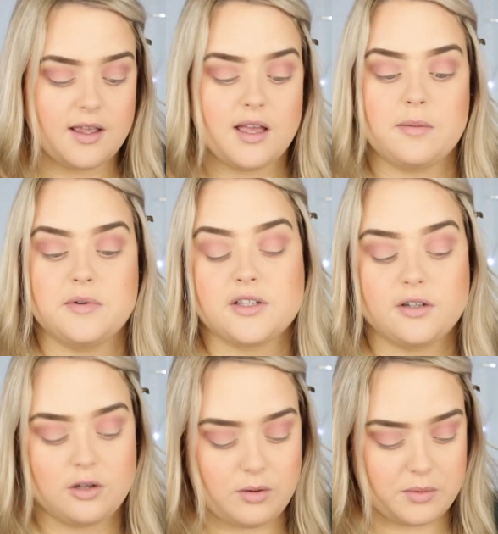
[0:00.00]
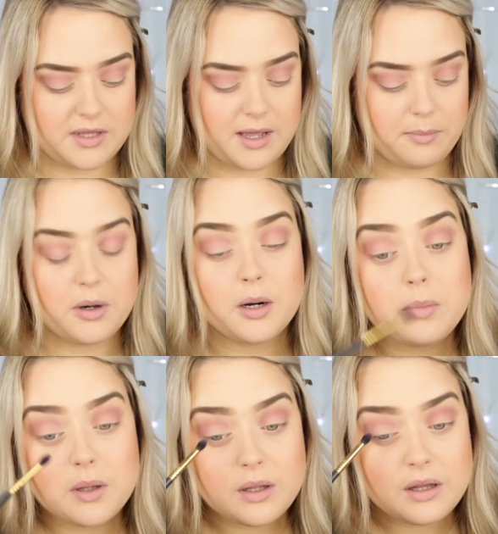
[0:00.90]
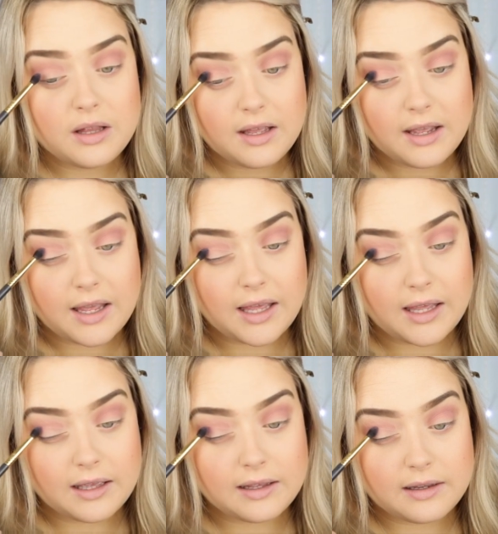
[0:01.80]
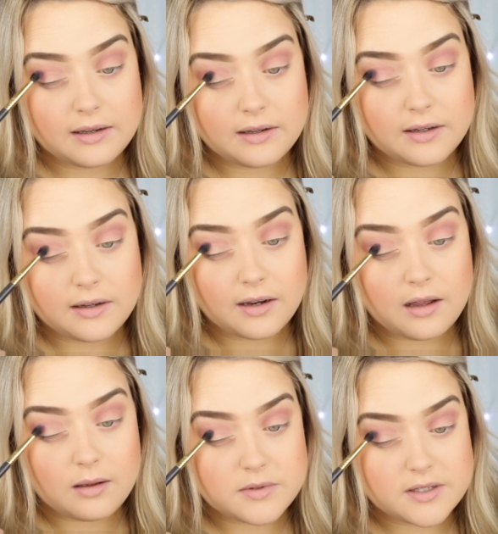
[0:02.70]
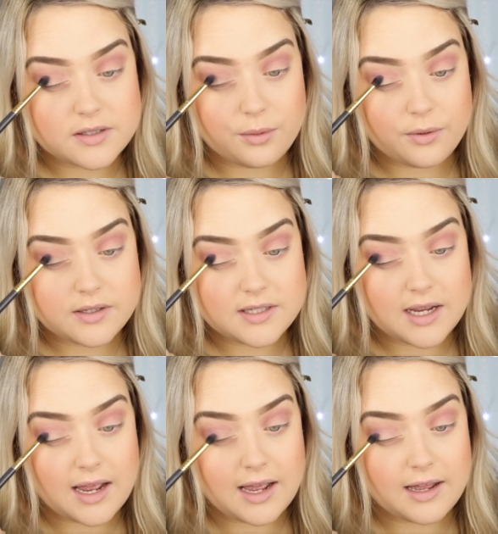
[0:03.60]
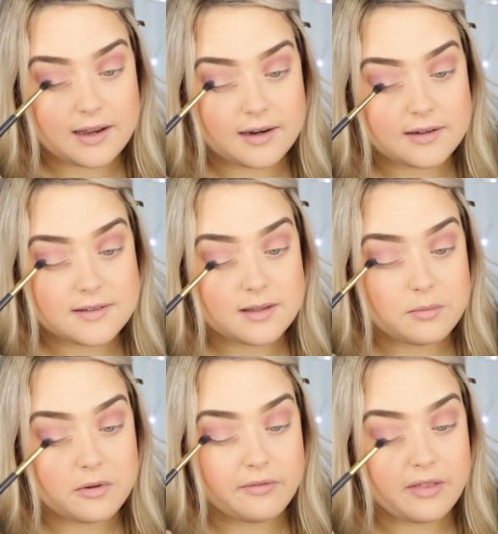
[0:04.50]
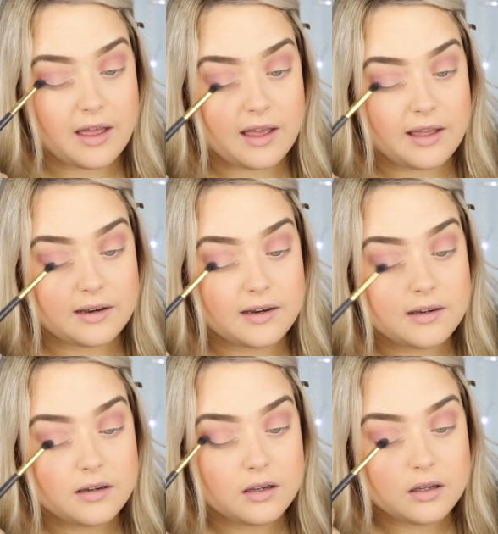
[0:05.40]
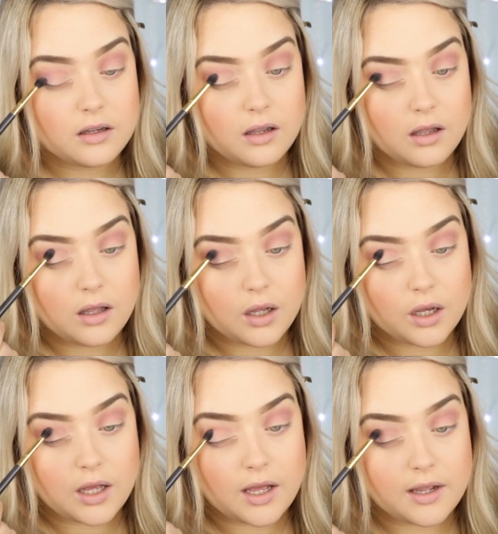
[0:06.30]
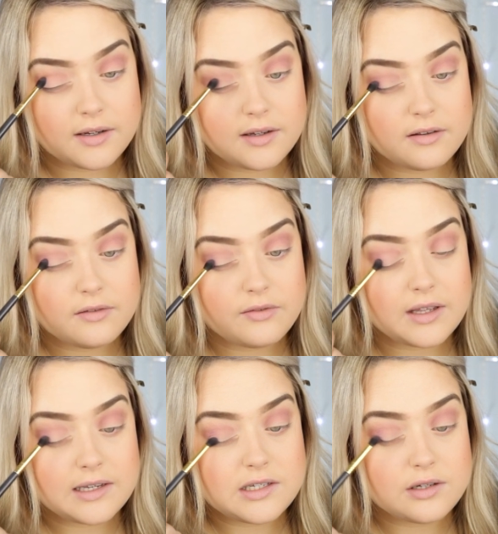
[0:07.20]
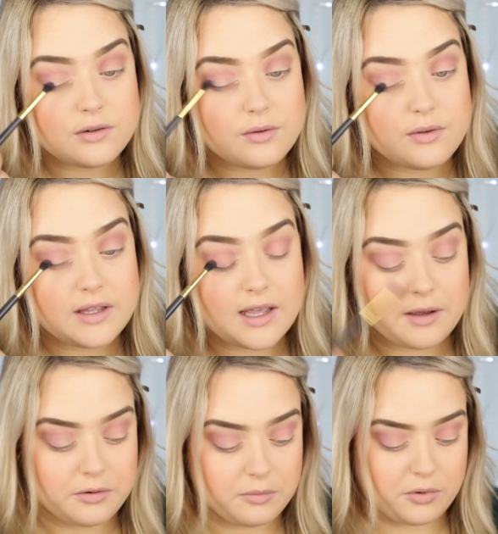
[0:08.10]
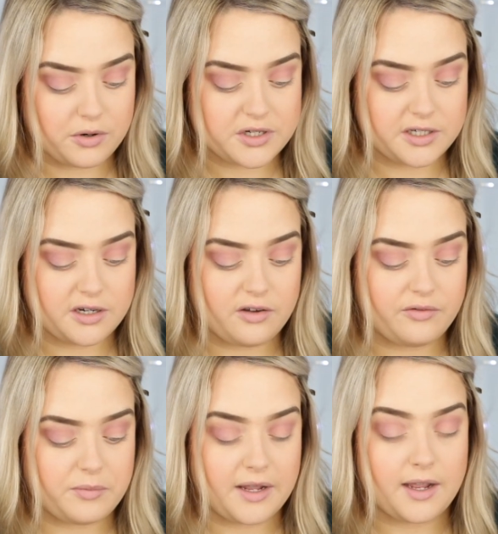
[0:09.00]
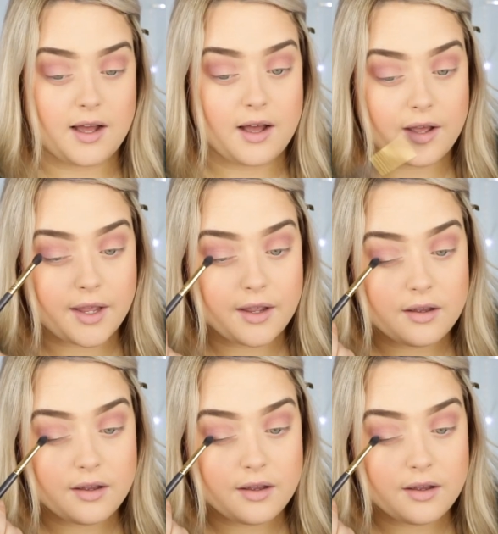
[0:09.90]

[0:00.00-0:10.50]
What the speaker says: I'm just gonna go in with that purple, and I'm just going to add some of that kind of into the outer portion of my eye.